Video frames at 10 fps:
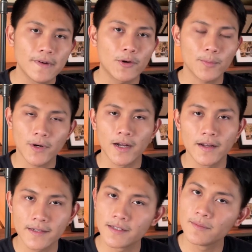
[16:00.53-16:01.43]
our
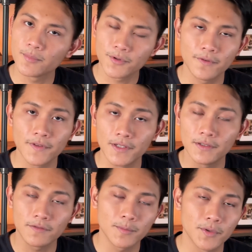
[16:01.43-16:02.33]
products and improve the
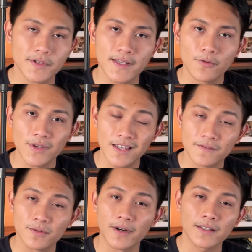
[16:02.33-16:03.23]
deliverables that we give
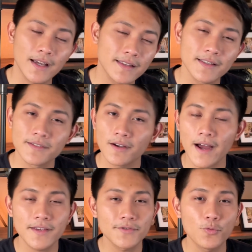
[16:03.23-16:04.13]
to our clients. And so
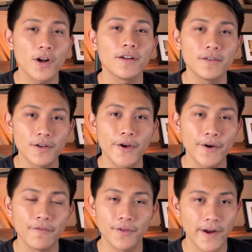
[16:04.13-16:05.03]
I just wanted to know
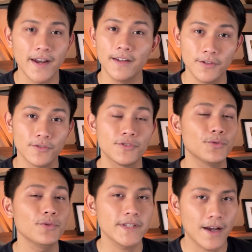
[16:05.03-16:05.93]
if there are any new
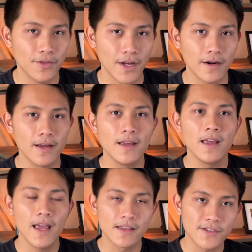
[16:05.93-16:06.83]
tools out there.
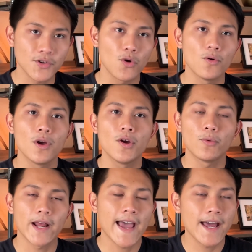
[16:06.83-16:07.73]
And so
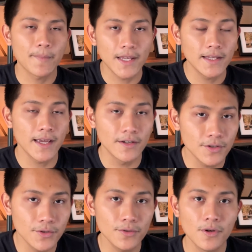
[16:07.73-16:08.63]
what I had my EA
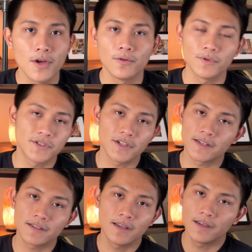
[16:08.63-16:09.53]
do was
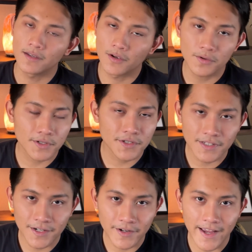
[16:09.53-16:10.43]
just go search
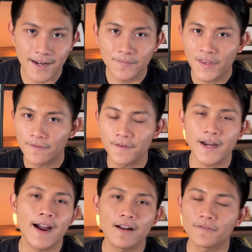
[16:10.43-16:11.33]
the internet,
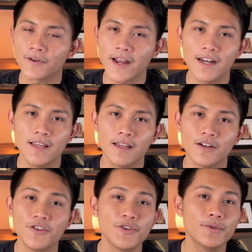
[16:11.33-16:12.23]
figure out if there are any
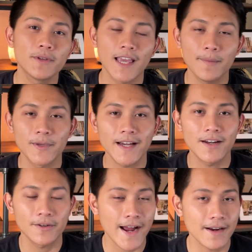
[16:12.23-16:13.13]
new
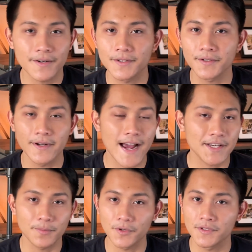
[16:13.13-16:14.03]
KPI trackers or
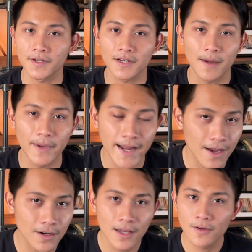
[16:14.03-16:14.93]
dashboards that are coming
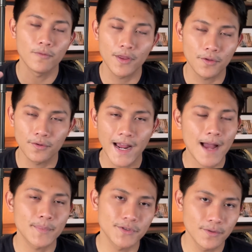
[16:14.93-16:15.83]
out, whether through
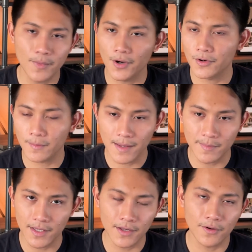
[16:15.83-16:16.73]
AppSumo or
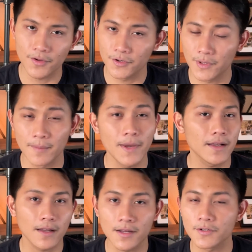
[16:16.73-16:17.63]
maybe, they're doing a
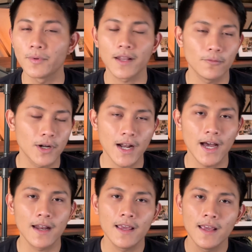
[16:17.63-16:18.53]
beta launch or
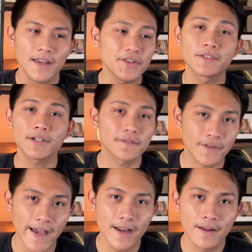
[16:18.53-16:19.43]
whatnot, and just search for
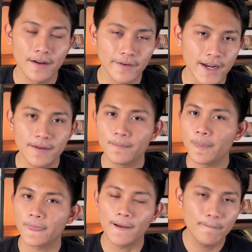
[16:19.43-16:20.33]
that, right?
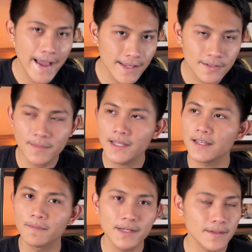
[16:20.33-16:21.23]
Come back to me,
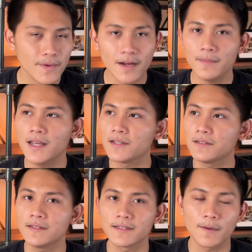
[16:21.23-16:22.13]
give me some
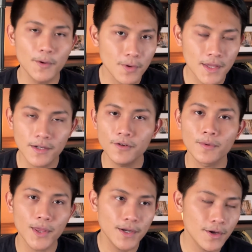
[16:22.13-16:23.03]
recommendations, tell me what they do,
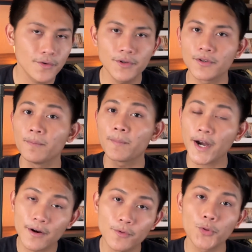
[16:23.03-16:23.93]
what they don't do,
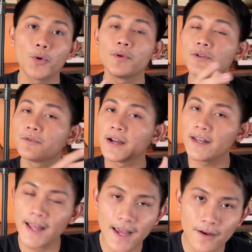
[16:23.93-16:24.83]
compare it with what we do right
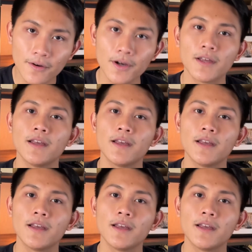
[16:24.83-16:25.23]
now,